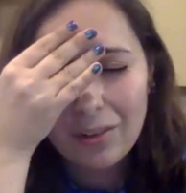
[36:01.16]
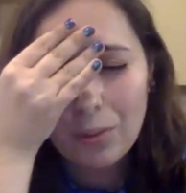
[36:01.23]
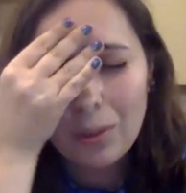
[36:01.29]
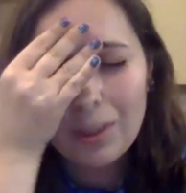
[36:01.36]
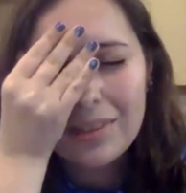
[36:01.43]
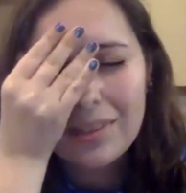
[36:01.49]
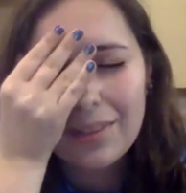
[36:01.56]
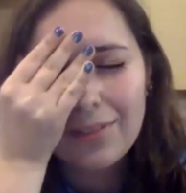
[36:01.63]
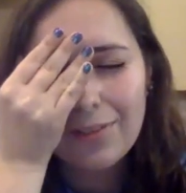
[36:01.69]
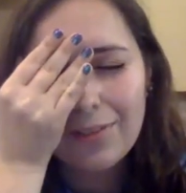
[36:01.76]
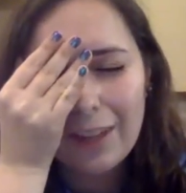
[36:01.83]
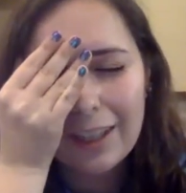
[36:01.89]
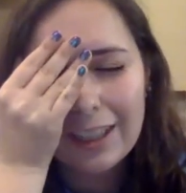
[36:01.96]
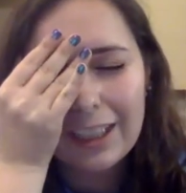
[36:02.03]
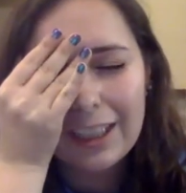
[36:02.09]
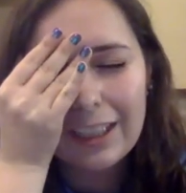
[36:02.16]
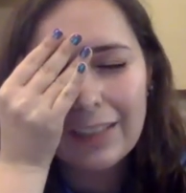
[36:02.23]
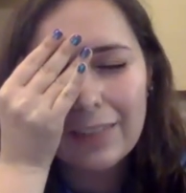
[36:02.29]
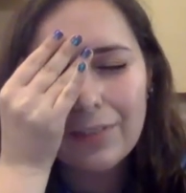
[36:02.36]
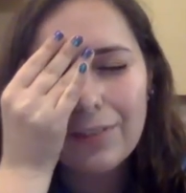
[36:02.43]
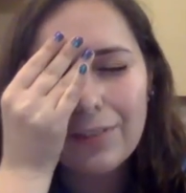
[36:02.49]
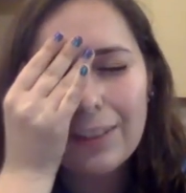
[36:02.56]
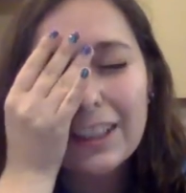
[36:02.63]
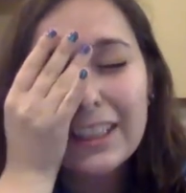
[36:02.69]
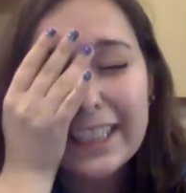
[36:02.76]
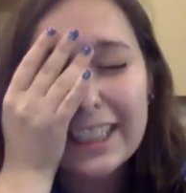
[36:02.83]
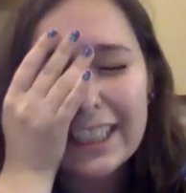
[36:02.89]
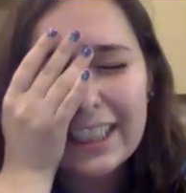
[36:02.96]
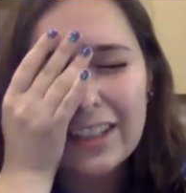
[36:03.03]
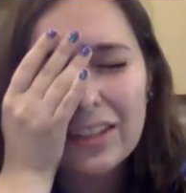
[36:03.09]
what's the funny feeling
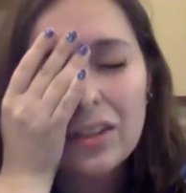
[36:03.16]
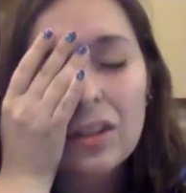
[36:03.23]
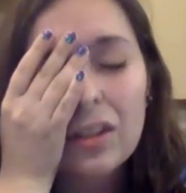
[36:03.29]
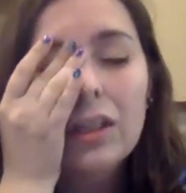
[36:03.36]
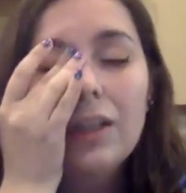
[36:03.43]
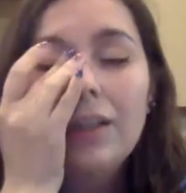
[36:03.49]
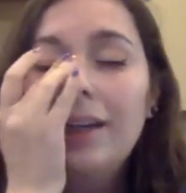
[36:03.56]
here?